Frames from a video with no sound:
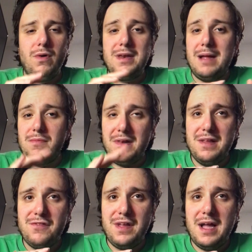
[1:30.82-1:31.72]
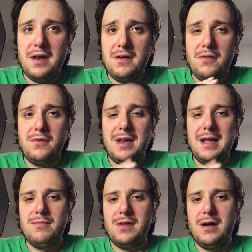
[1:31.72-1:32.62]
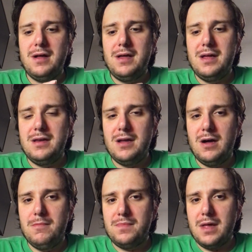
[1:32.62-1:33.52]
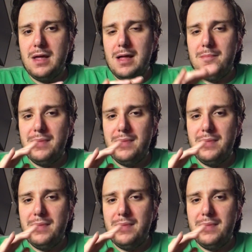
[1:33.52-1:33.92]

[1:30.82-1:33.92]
one named Lizzie and another named um,